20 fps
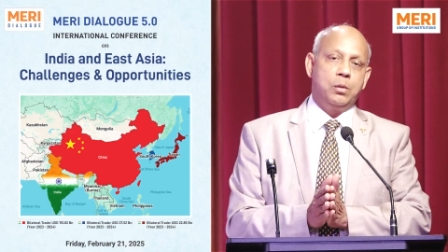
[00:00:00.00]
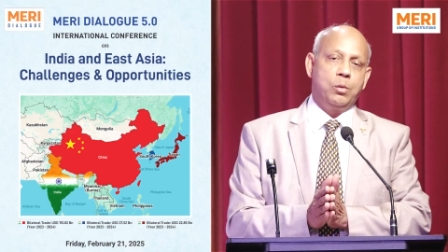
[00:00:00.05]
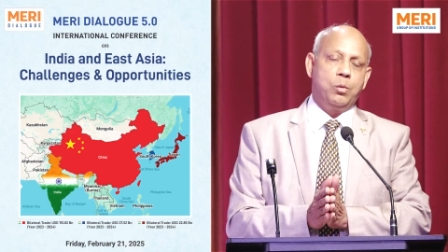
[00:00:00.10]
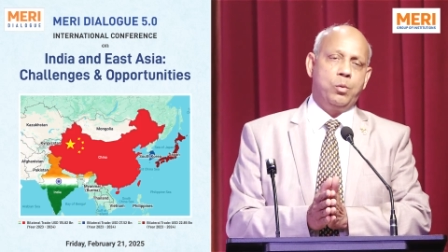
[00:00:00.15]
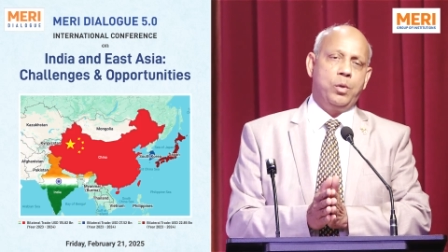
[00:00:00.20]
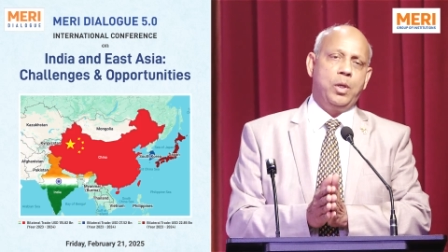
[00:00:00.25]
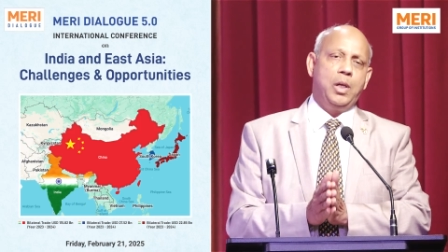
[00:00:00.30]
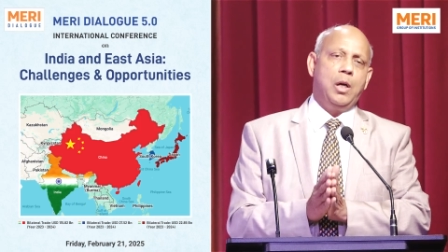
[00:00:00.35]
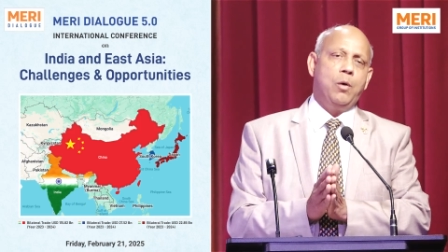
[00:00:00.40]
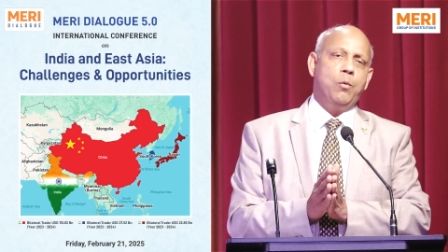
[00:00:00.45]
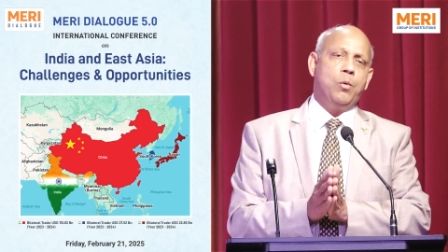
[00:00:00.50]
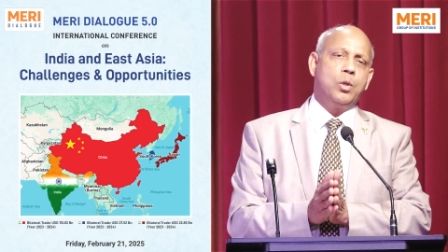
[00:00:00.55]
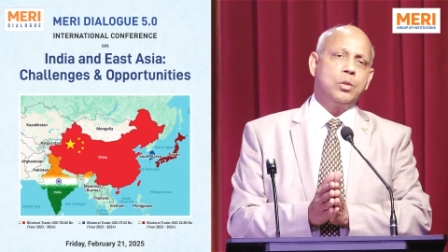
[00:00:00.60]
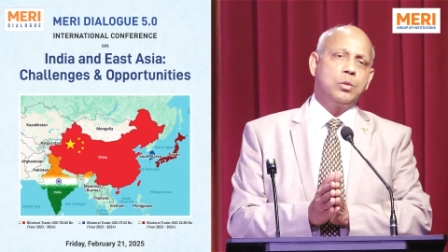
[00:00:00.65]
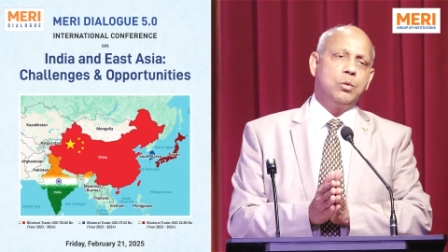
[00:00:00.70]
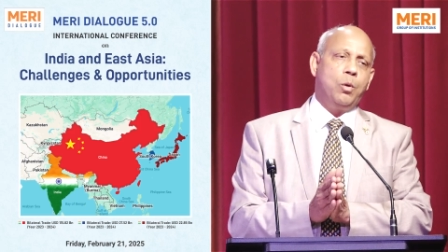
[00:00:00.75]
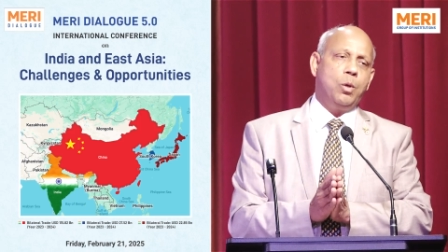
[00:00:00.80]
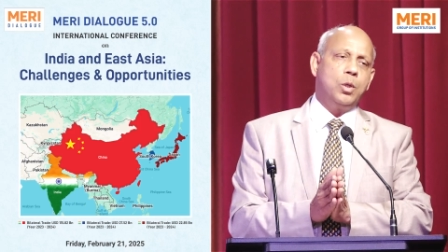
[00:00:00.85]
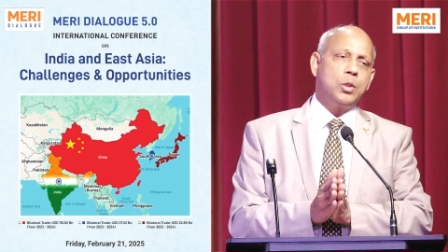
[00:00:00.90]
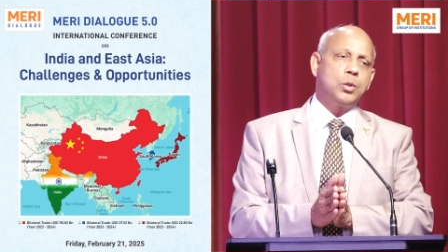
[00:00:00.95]
was
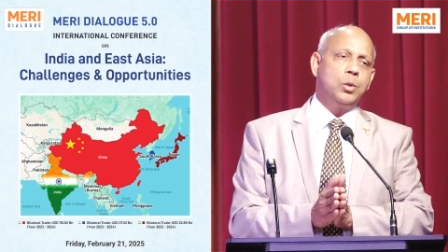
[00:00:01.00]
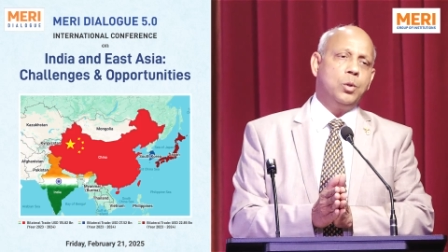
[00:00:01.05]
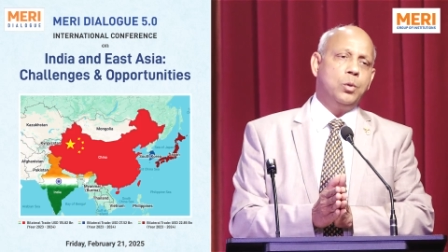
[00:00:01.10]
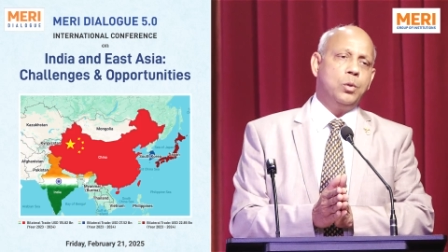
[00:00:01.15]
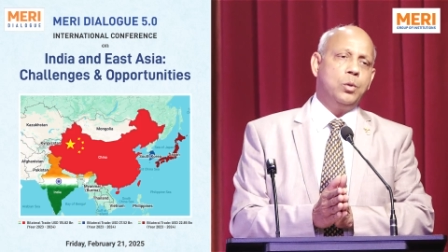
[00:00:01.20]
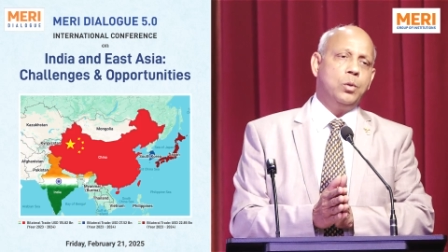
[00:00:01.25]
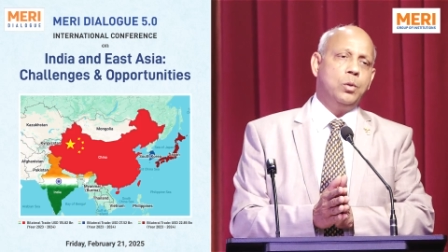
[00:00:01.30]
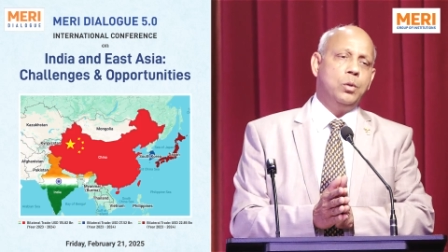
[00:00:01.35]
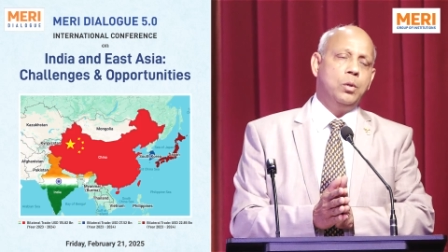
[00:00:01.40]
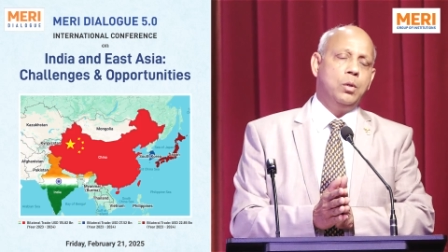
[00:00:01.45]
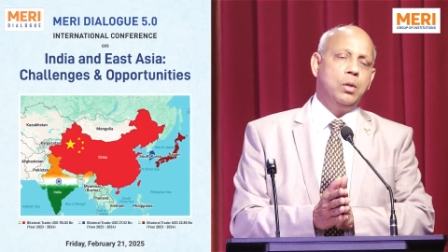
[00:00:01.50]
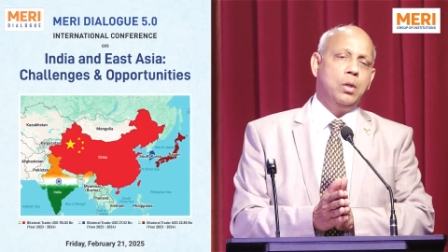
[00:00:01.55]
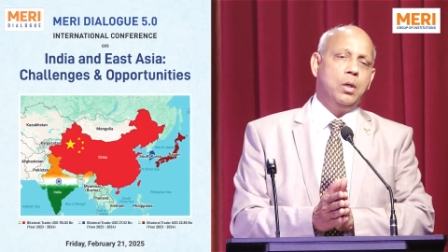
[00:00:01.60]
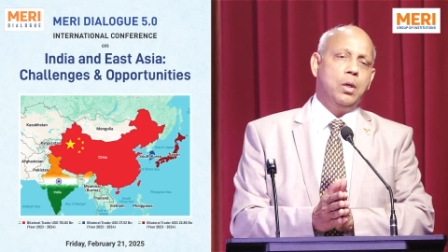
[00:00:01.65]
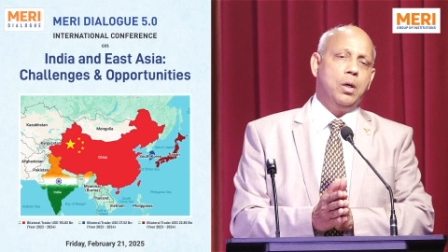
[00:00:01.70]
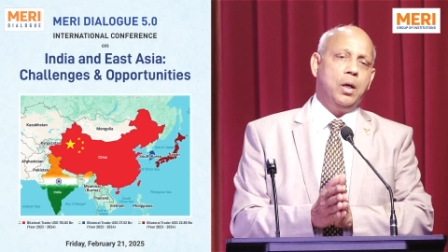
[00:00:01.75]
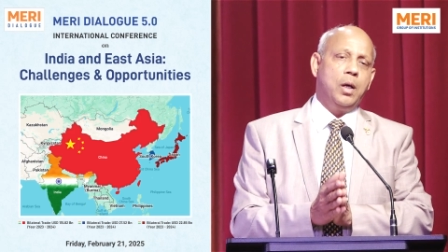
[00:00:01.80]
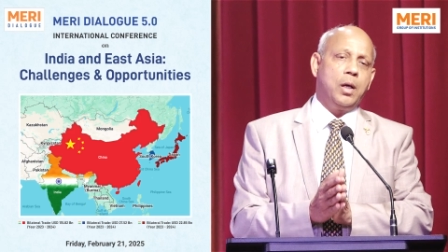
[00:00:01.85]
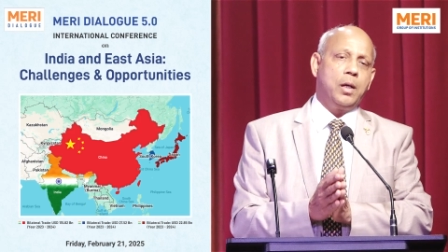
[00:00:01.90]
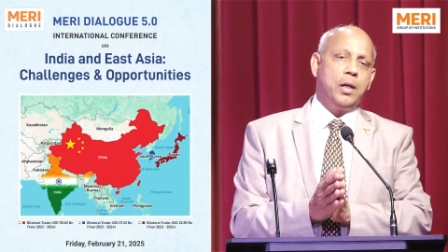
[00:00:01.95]
also
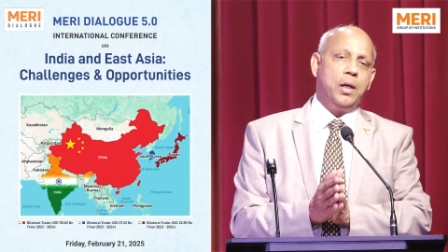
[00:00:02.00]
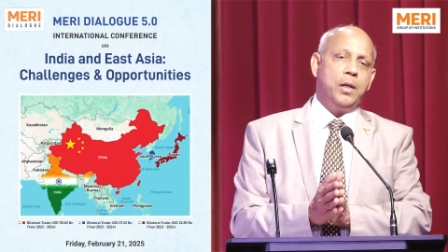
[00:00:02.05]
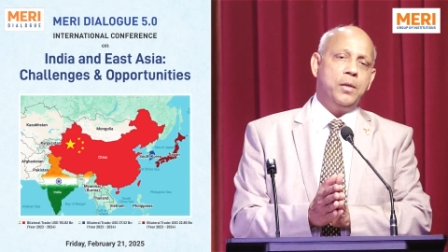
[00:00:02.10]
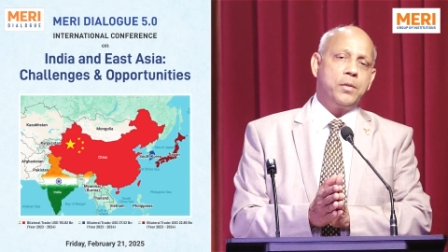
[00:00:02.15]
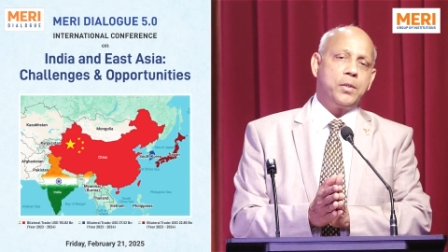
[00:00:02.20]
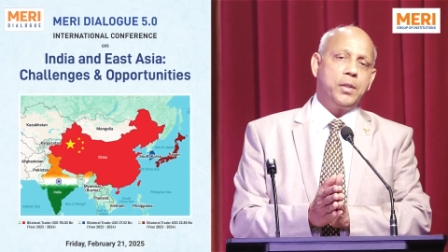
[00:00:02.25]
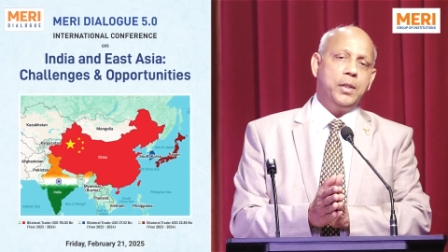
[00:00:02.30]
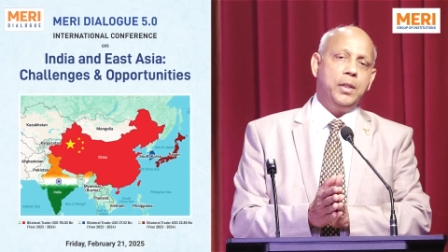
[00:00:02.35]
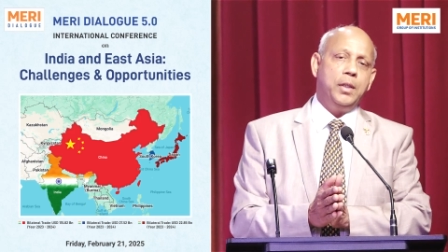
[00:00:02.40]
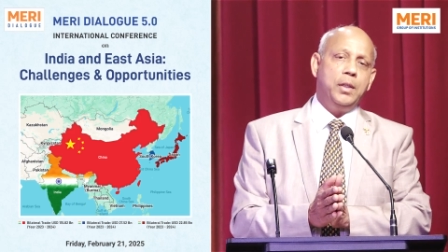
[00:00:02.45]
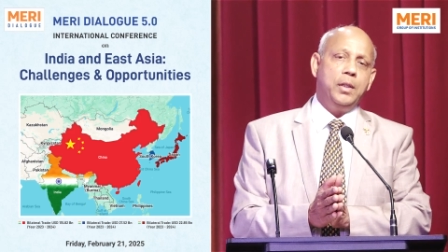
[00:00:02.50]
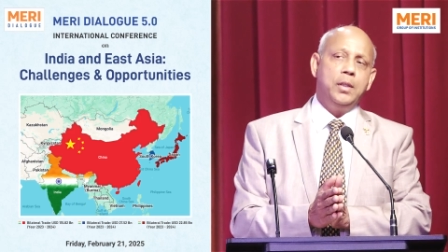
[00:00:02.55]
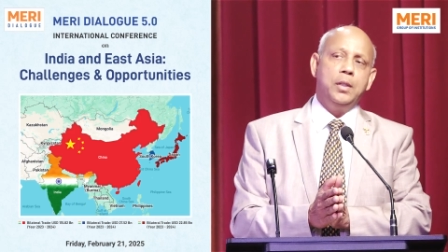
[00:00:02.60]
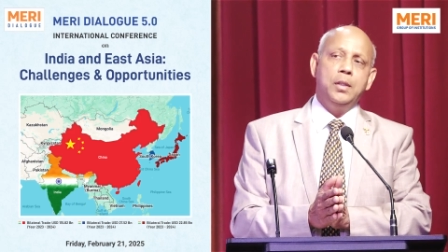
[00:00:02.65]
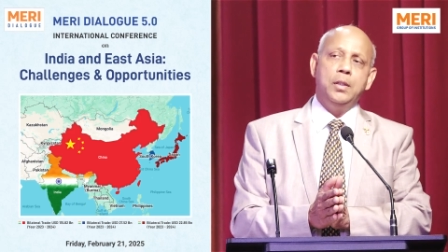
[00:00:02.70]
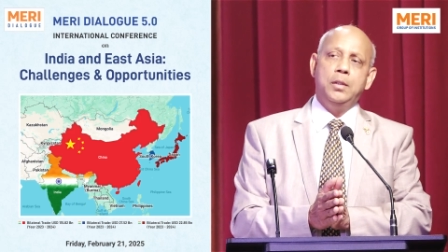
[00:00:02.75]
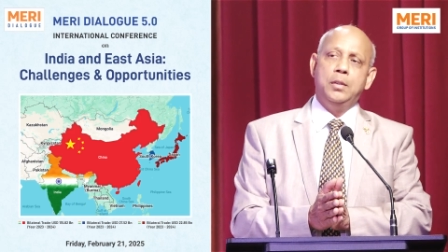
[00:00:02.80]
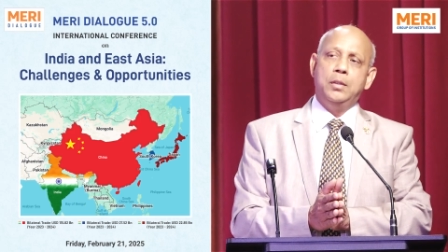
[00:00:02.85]
a country